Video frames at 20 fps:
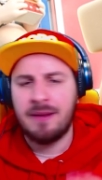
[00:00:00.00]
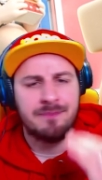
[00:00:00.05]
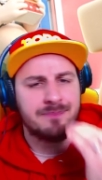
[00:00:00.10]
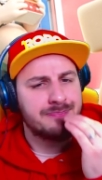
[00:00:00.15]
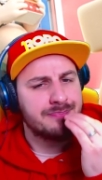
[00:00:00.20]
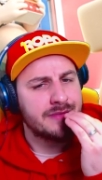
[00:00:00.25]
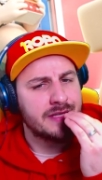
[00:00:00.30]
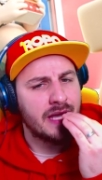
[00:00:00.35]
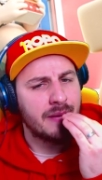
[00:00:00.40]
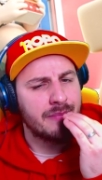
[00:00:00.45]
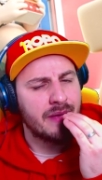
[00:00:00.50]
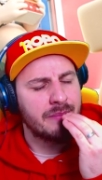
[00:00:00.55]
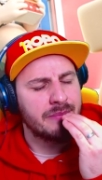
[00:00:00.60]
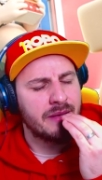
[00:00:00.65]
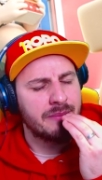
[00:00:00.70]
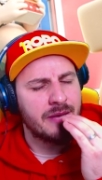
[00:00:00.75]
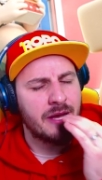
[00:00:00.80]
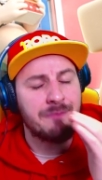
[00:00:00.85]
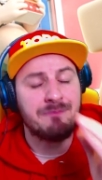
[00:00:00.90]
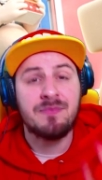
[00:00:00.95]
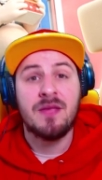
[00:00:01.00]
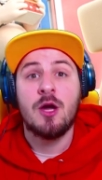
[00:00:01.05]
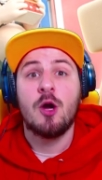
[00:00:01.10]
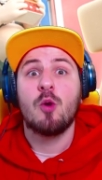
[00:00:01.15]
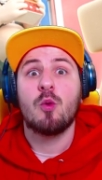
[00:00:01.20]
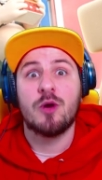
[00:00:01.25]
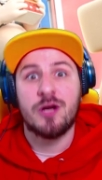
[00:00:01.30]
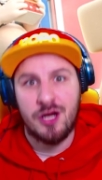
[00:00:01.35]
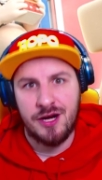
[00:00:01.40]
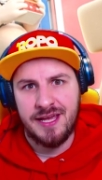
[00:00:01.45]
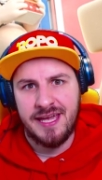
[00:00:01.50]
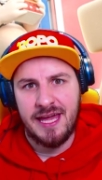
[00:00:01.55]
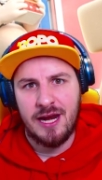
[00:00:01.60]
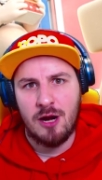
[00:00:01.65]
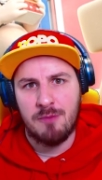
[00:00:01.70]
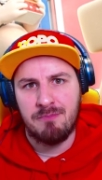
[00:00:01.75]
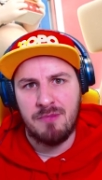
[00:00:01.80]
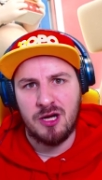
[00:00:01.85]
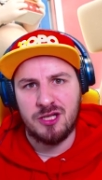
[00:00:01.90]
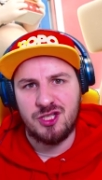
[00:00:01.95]
nom, nom, nom, nom, nom, we're gonna get
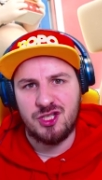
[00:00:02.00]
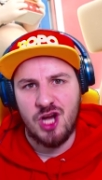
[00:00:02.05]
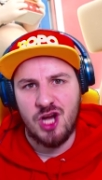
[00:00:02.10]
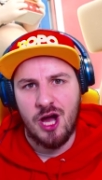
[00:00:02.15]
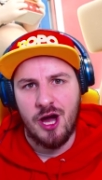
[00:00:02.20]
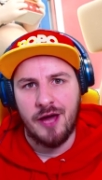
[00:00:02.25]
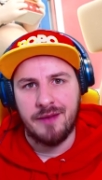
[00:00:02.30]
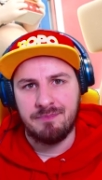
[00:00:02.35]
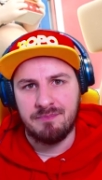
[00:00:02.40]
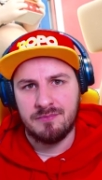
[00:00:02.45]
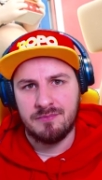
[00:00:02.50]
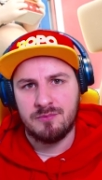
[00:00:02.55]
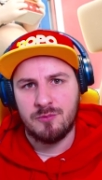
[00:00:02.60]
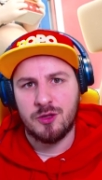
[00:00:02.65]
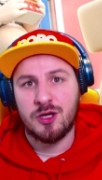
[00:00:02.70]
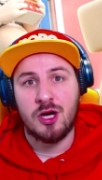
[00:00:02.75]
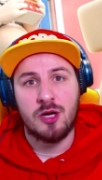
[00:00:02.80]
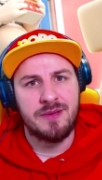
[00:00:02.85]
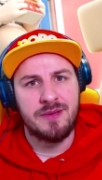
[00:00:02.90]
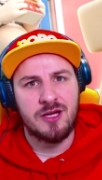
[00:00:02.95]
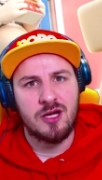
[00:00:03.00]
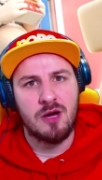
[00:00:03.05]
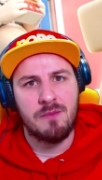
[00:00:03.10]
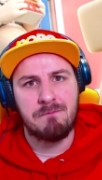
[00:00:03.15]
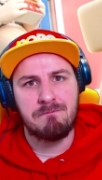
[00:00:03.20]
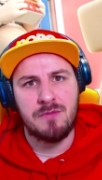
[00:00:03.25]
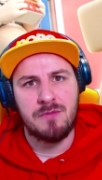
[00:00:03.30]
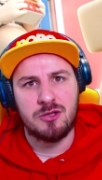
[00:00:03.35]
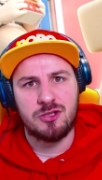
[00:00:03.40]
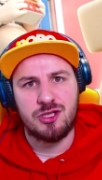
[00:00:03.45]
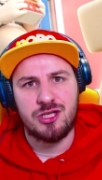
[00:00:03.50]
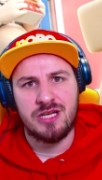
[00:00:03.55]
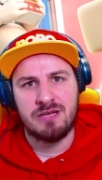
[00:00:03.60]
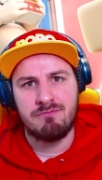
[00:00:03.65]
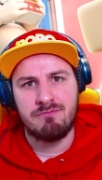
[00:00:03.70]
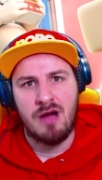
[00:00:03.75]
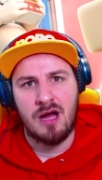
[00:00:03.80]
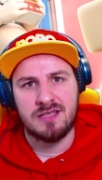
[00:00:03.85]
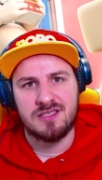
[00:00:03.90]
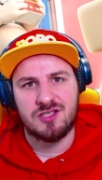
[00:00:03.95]
our munch on. We're gonna become
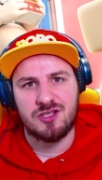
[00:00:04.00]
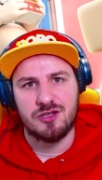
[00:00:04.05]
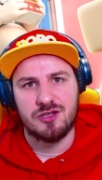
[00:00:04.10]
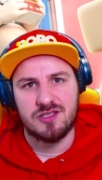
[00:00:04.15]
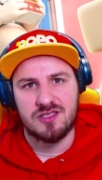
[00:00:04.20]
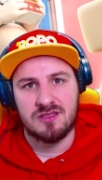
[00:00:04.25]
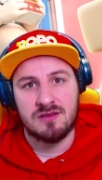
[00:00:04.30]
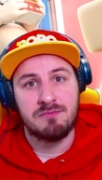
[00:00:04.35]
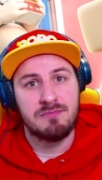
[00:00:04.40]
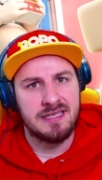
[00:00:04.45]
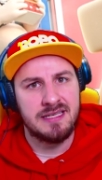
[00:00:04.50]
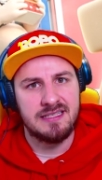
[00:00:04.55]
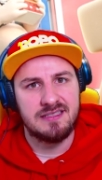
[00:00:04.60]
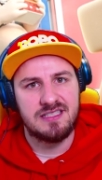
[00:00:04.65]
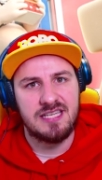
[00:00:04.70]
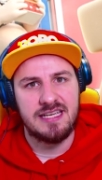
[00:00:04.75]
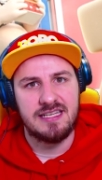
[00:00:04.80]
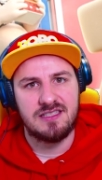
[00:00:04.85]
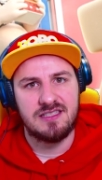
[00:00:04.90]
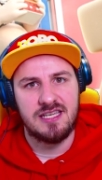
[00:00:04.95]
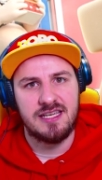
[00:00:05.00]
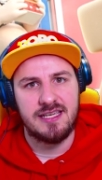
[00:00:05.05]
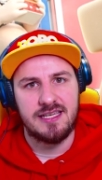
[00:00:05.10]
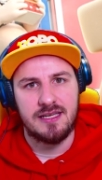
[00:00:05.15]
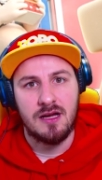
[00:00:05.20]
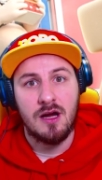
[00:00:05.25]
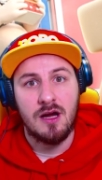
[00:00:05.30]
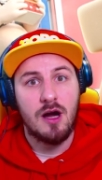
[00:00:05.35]
munching monsters, me and T T.